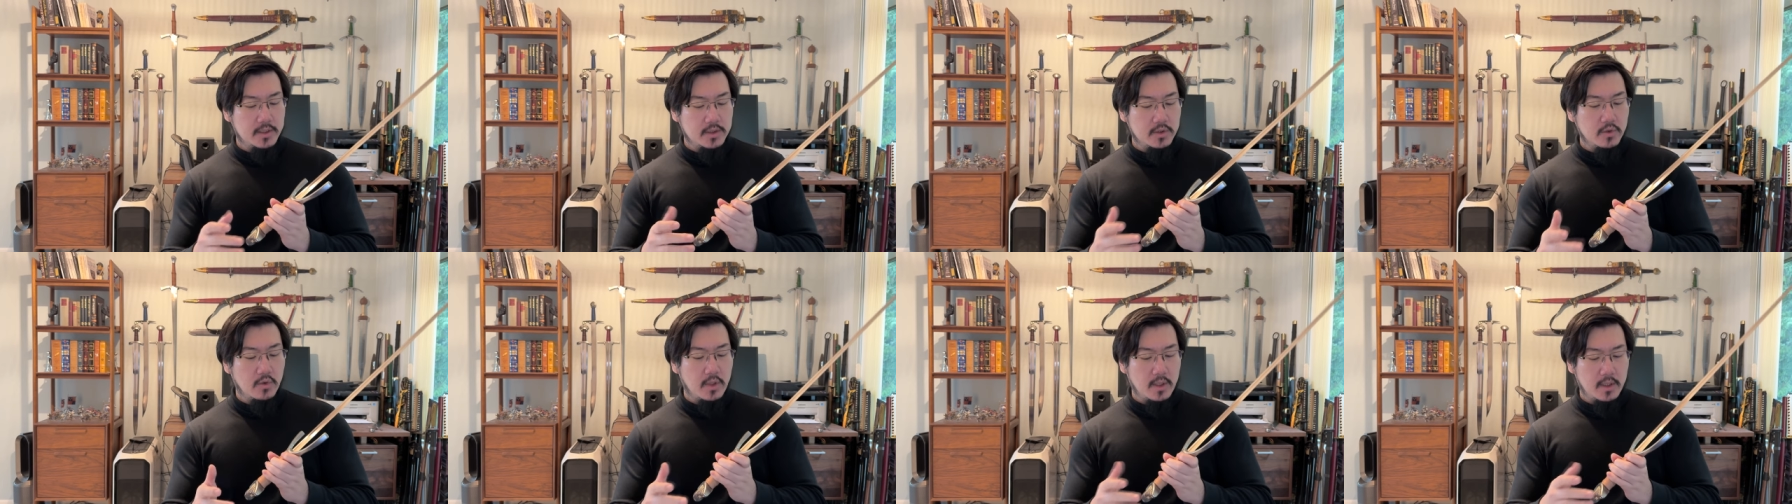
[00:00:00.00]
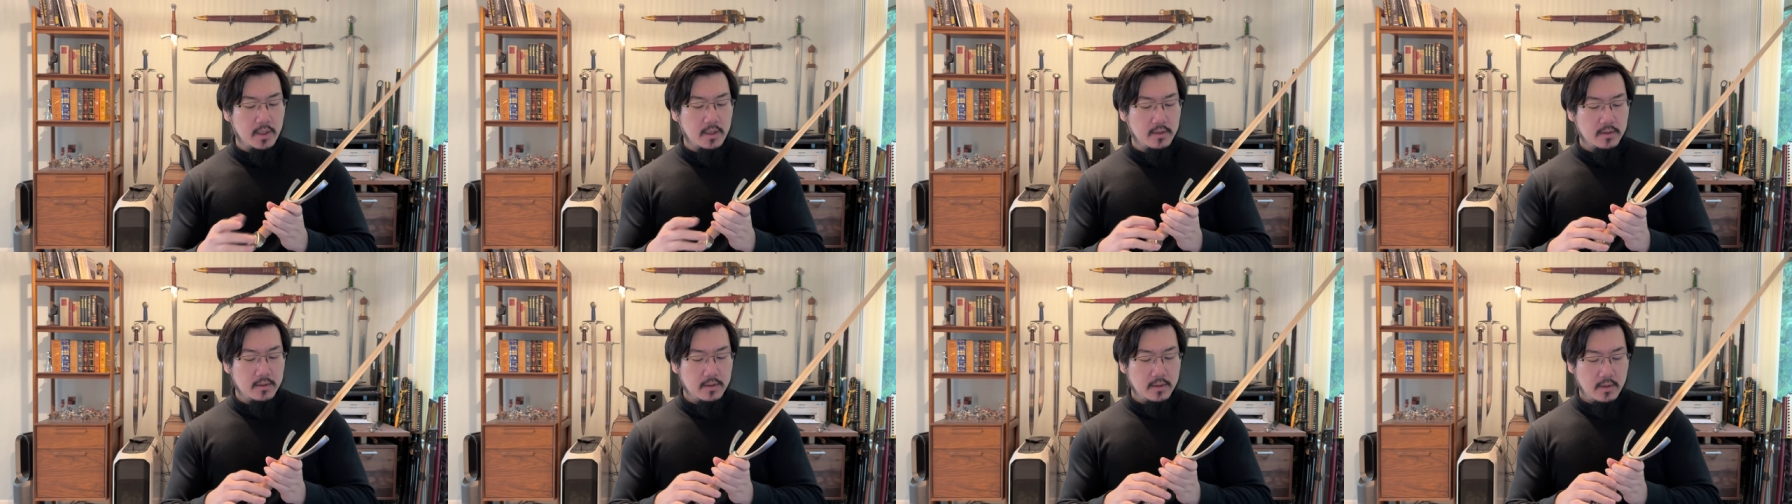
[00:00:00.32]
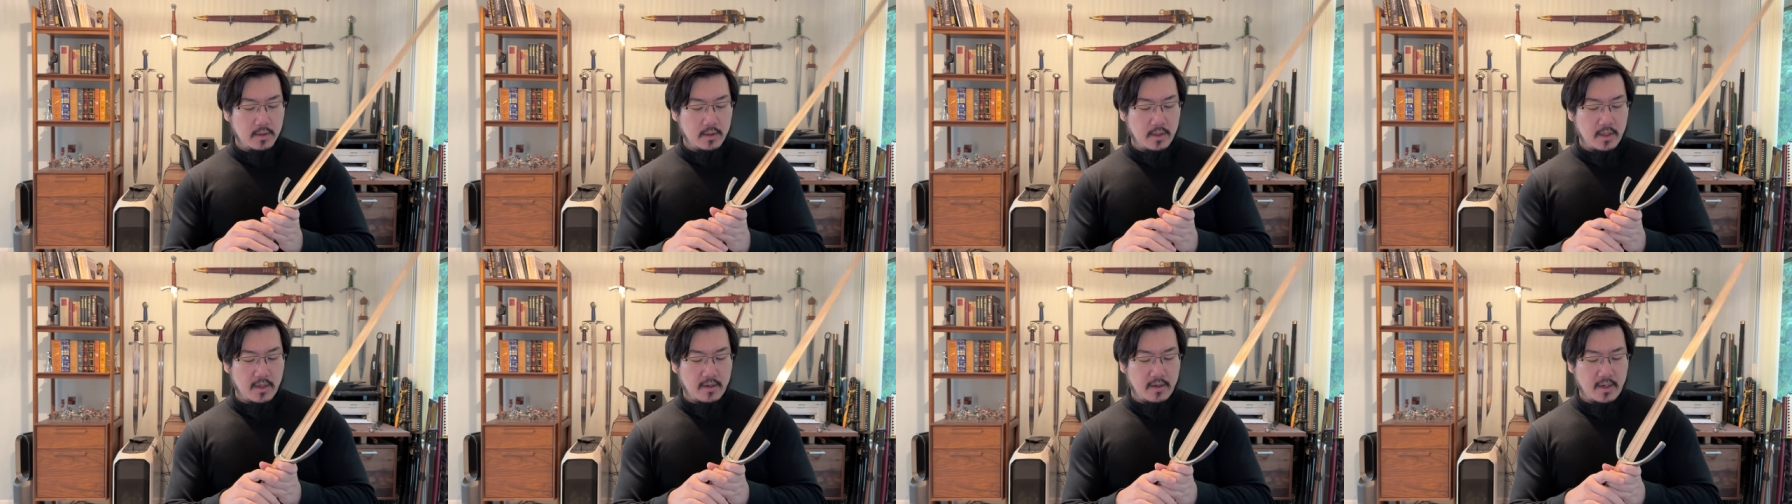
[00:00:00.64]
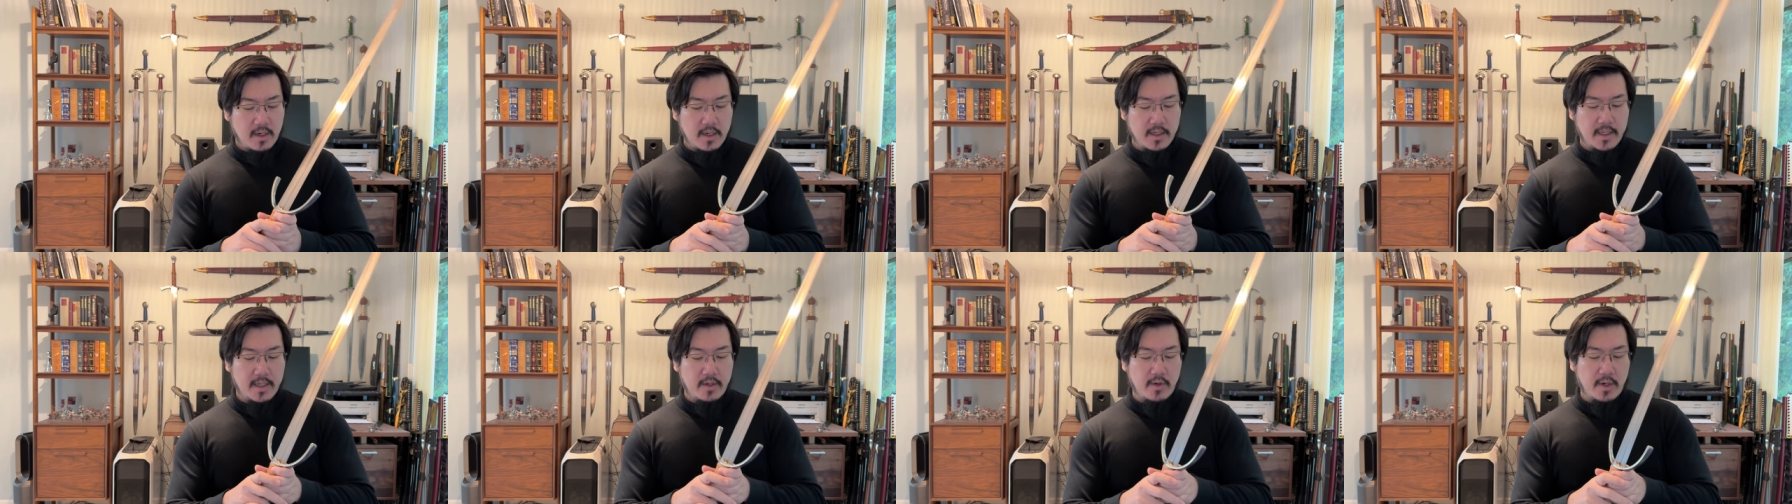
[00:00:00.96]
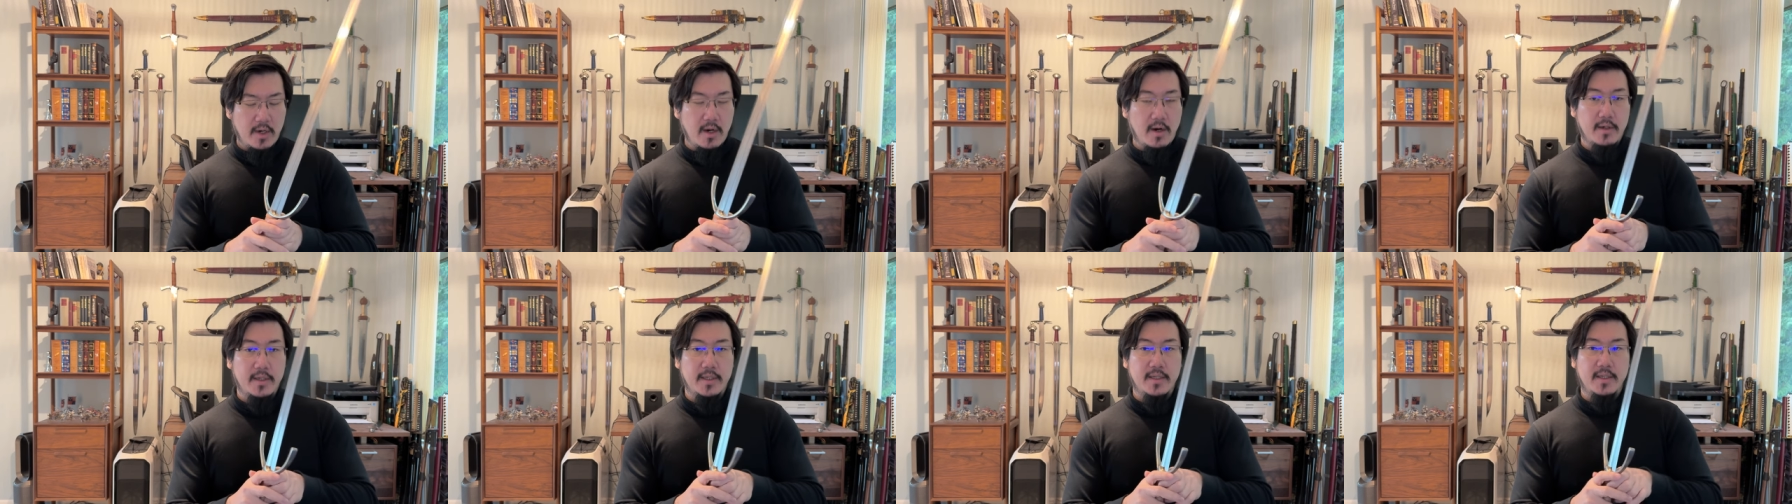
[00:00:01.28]
sword, right? Uh, highly
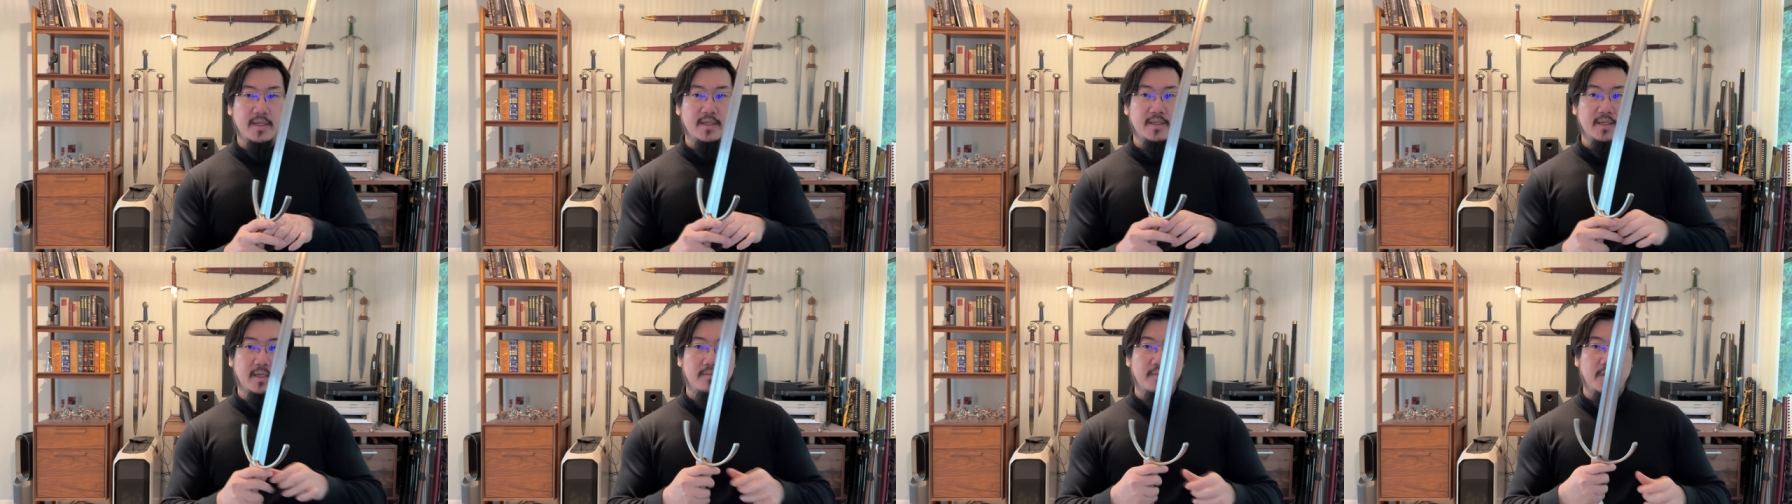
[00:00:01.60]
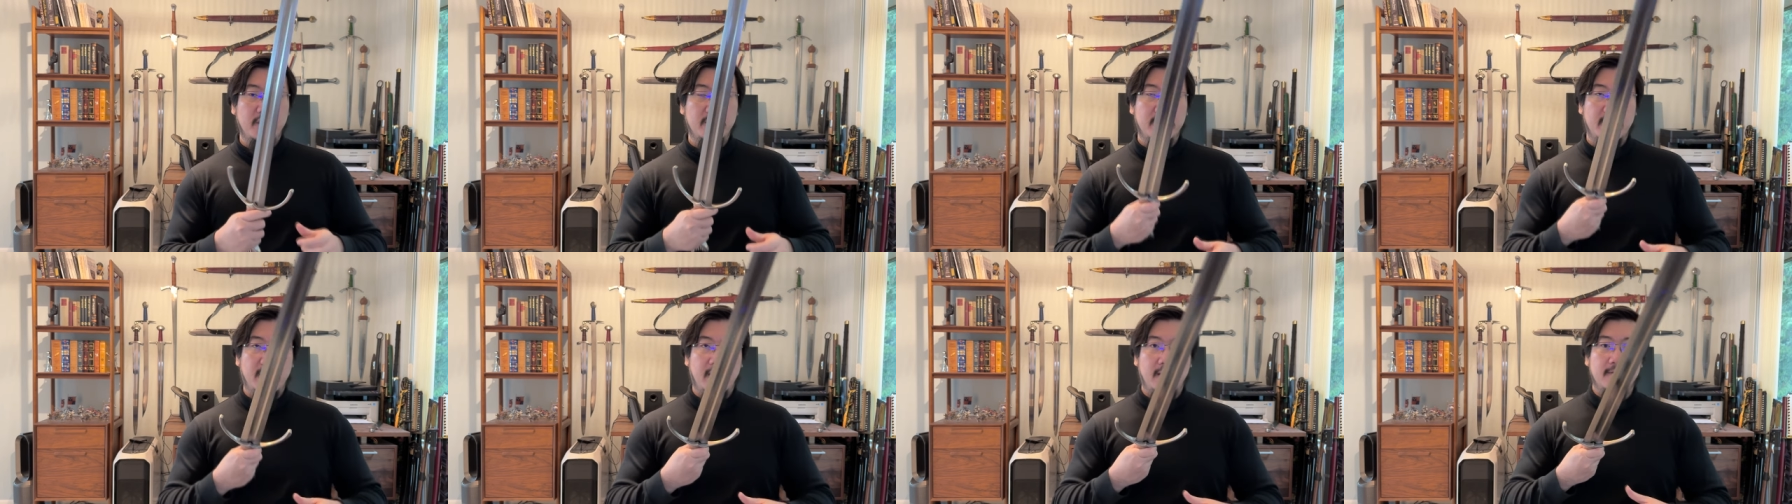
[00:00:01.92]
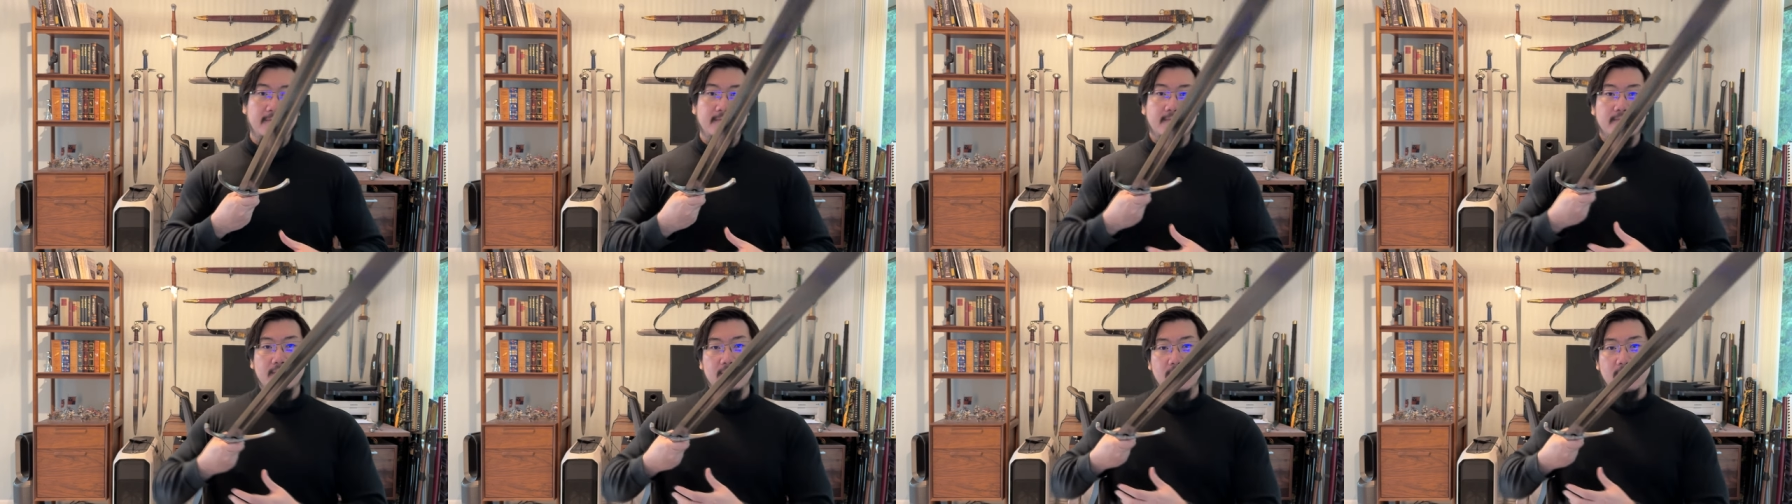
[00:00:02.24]
regarded in the community.